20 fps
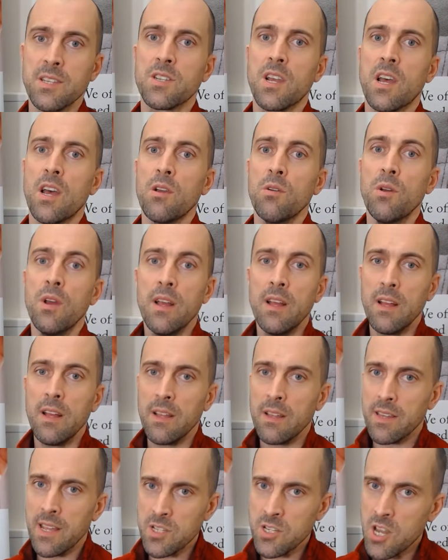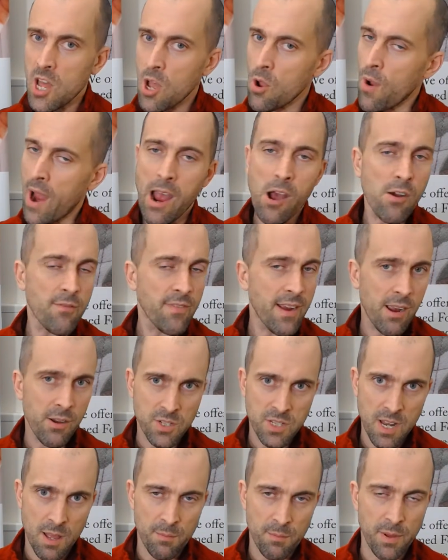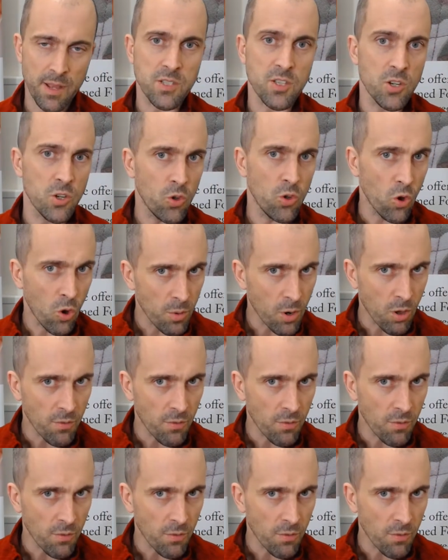So there's no out of hours number. It's the normal